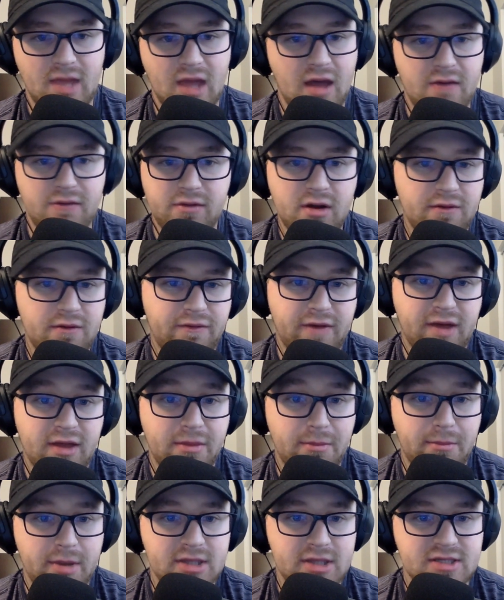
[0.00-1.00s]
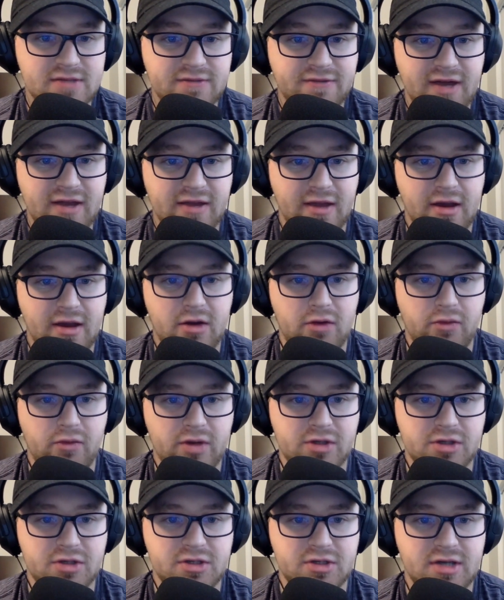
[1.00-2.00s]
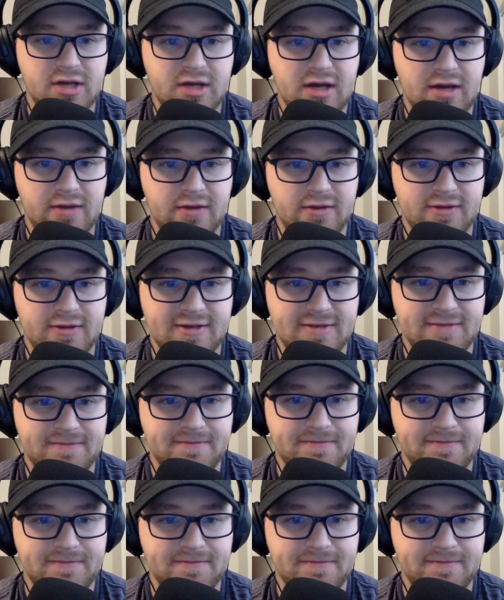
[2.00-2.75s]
Every other fan base is fine that Aaron Rodgers is not on their team.